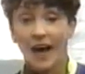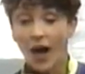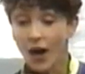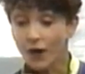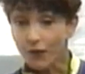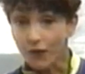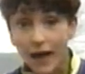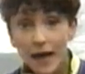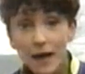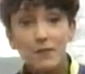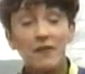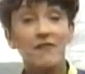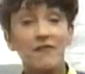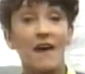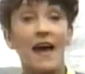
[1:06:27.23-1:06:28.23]
A gram
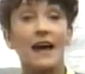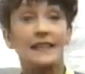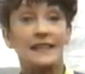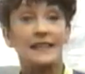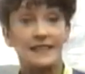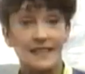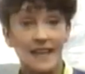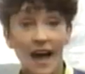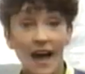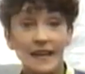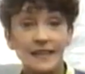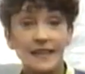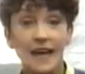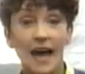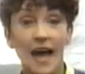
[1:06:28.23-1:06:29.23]
of fat is
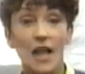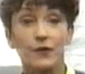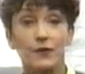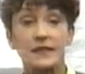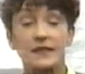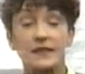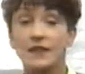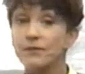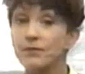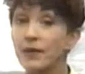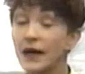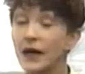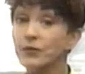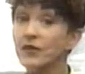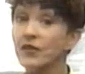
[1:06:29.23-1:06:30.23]
9 calories,
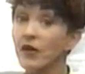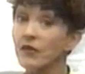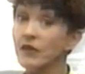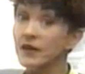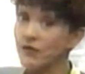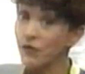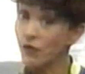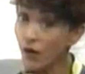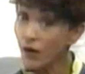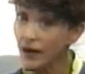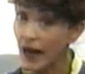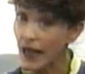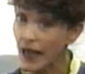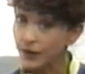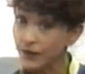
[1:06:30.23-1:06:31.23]
compared with only 4
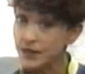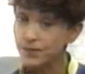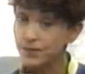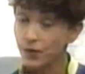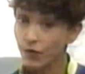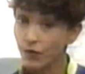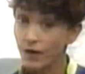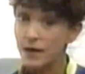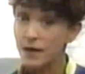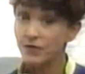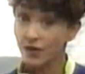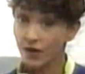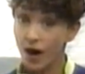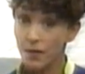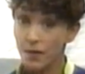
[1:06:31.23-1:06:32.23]
calories per gram
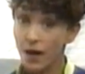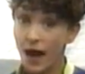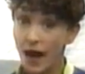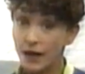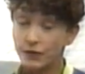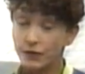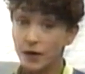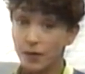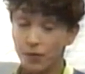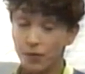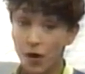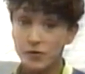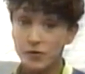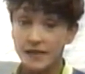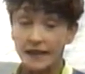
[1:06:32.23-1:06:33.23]
for carbohydrate or
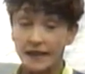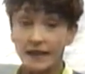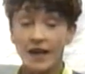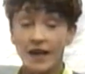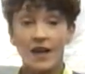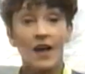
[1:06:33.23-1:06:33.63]
protein.